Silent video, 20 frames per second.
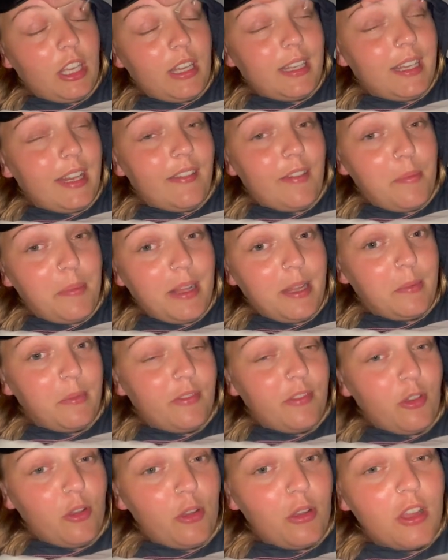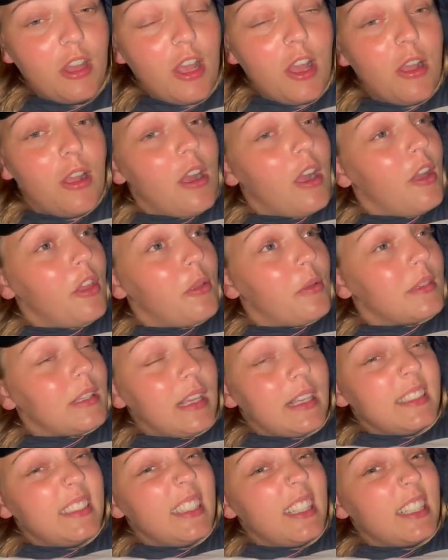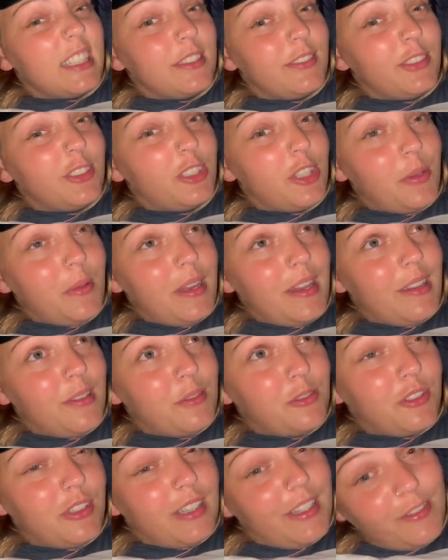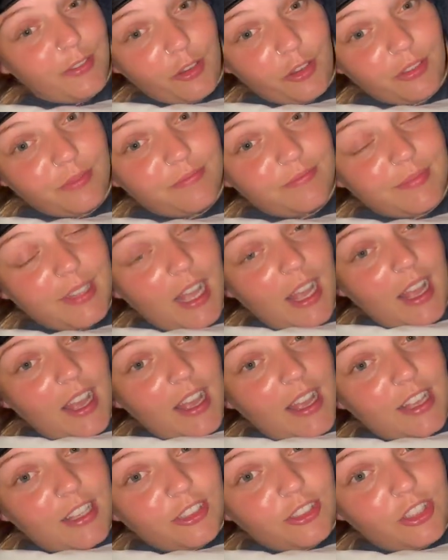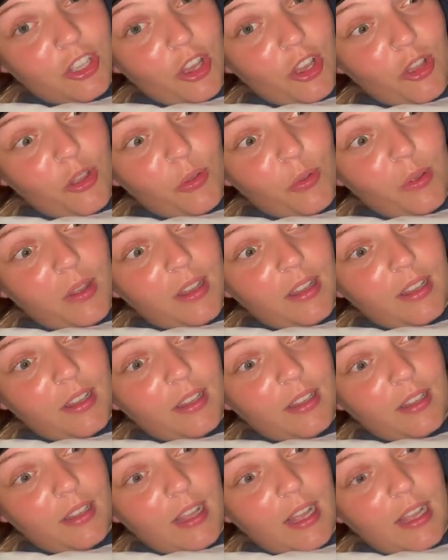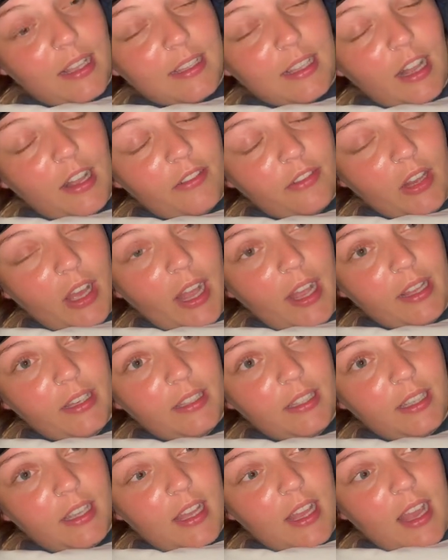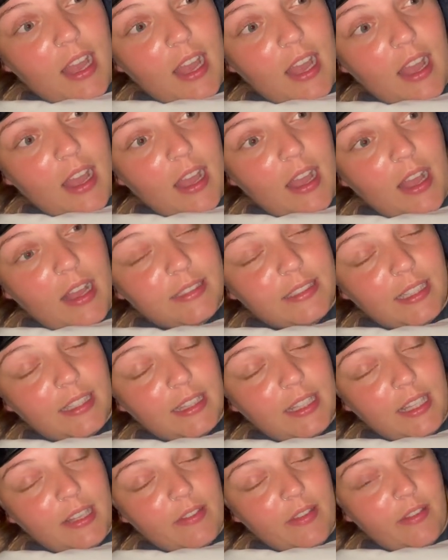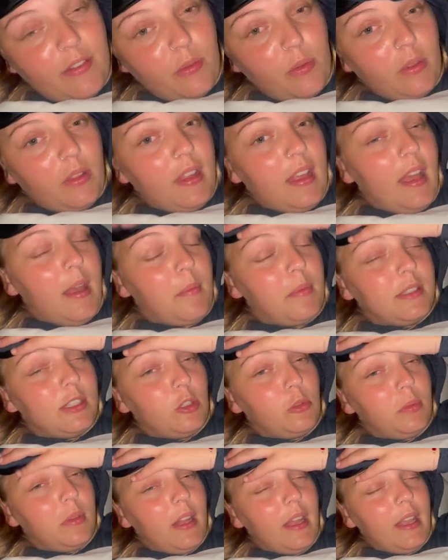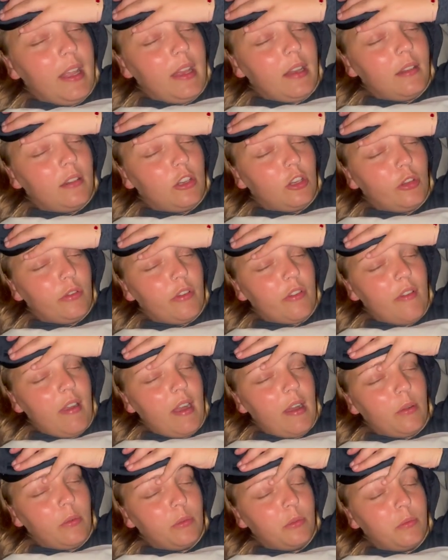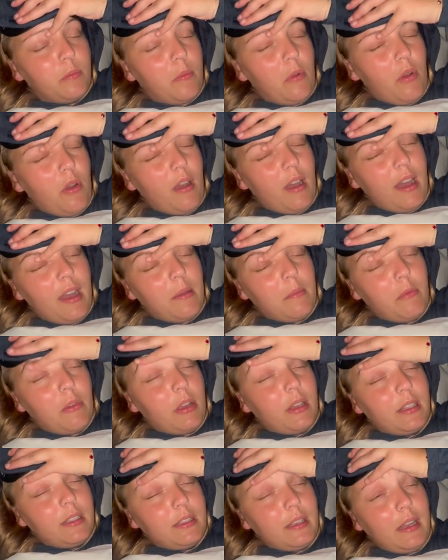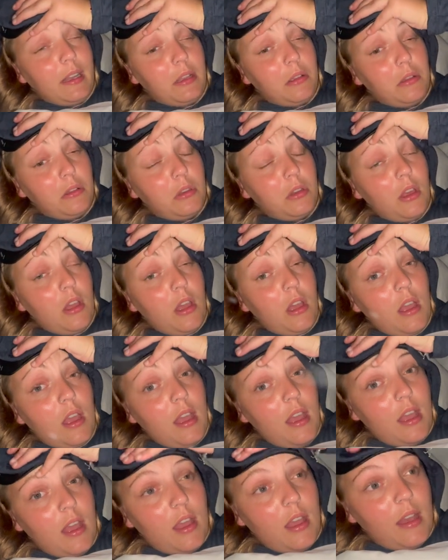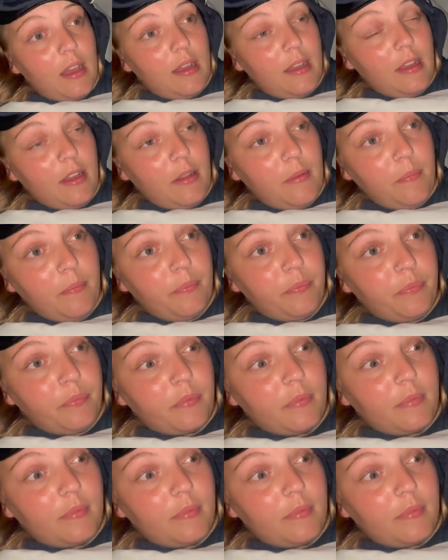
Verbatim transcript: I'd never played before. And there was like six of us doing it, it was really fun. So it's half nine. I did leave everyone there still playing another round, but I'm really tired. Um,